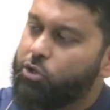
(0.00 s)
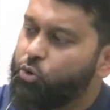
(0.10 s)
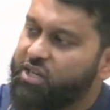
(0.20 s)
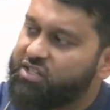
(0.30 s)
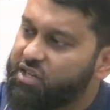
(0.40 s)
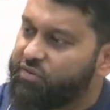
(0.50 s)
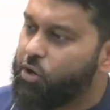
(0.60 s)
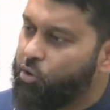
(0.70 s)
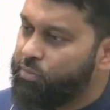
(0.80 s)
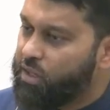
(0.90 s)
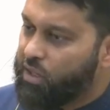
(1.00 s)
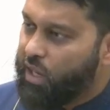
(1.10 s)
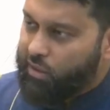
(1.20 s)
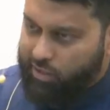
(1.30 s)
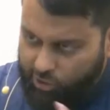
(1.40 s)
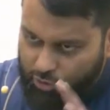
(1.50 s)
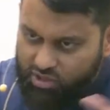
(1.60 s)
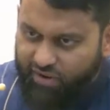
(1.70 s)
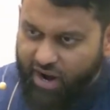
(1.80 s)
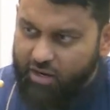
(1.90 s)
units of an army. Like you
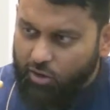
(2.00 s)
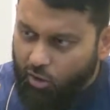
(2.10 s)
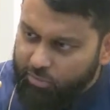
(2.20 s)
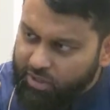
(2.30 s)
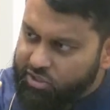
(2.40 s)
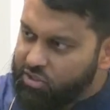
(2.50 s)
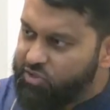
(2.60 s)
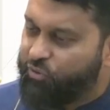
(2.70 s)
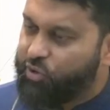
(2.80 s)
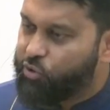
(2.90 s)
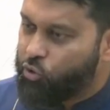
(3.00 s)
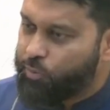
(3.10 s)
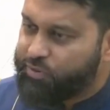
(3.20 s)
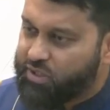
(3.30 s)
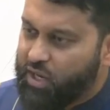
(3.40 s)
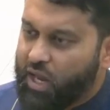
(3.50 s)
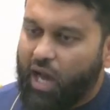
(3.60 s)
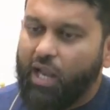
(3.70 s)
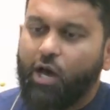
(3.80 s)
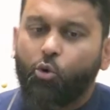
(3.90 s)
divide an army into different groups.
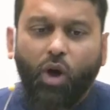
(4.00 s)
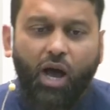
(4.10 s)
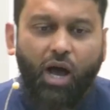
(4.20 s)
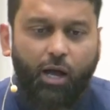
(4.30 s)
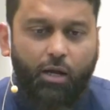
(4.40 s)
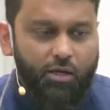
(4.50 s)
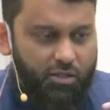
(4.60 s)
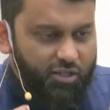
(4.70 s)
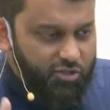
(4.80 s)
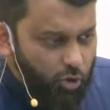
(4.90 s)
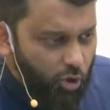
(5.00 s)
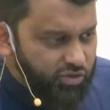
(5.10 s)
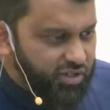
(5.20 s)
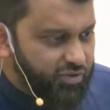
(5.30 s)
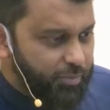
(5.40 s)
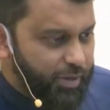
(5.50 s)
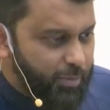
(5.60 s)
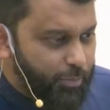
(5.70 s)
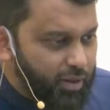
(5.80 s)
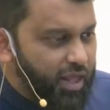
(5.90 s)
Al-arwah, the souls of the
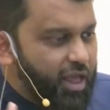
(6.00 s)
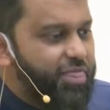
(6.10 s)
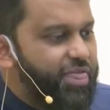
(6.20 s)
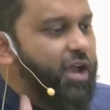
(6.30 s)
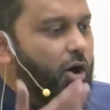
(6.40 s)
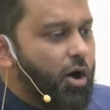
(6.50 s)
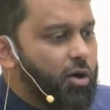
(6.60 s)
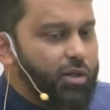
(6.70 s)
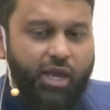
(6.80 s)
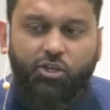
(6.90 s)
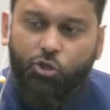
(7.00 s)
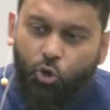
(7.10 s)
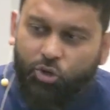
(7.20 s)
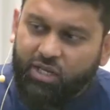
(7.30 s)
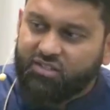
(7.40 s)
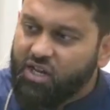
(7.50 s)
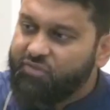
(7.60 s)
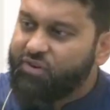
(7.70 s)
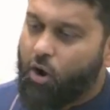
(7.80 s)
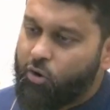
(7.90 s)
people, they are like units
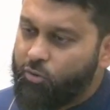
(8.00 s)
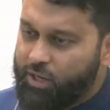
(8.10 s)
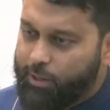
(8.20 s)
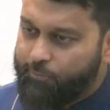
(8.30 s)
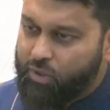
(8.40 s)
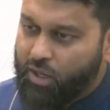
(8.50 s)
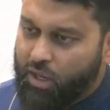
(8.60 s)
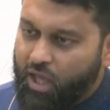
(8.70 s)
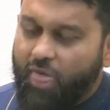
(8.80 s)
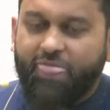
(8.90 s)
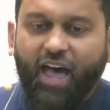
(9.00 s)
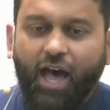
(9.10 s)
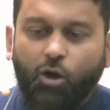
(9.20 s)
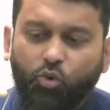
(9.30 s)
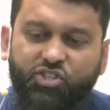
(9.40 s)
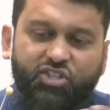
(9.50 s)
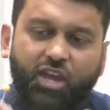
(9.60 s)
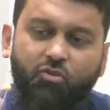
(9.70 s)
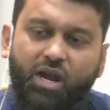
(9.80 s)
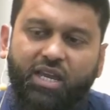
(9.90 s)
of an army. That which
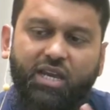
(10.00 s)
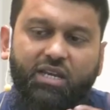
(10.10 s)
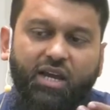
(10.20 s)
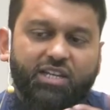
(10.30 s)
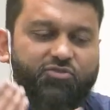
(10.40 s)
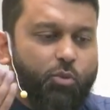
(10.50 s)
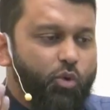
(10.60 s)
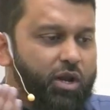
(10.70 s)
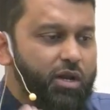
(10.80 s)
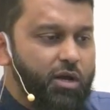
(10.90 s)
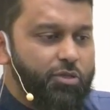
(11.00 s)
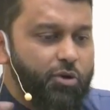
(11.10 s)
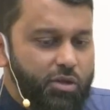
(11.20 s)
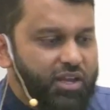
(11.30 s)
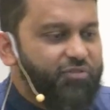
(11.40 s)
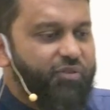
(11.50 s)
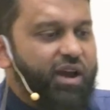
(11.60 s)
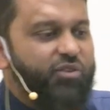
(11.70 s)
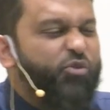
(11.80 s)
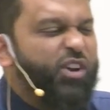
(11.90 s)
they recognize from one another, they
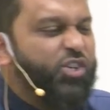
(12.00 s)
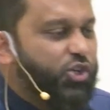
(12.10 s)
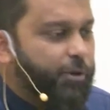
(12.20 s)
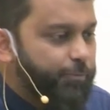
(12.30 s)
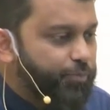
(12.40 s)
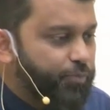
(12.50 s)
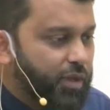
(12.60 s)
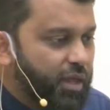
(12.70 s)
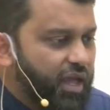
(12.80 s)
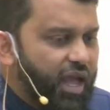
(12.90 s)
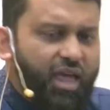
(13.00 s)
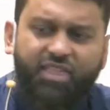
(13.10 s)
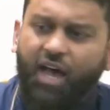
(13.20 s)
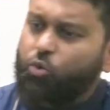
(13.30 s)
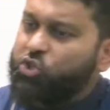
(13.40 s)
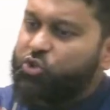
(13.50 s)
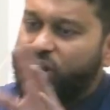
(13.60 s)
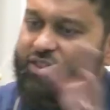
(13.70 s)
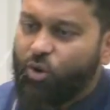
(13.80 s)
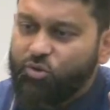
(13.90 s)
find friendship. And that which
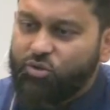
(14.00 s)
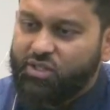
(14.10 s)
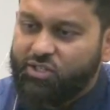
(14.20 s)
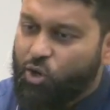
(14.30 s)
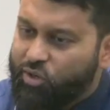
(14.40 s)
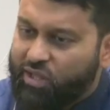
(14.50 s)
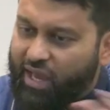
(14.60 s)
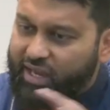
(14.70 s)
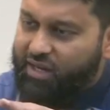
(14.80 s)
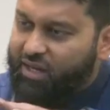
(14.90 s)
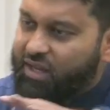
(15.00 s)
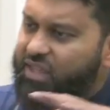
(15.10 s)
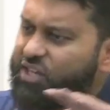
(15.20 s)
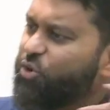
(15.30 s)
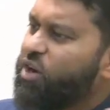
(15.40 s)
they don't, don't like, they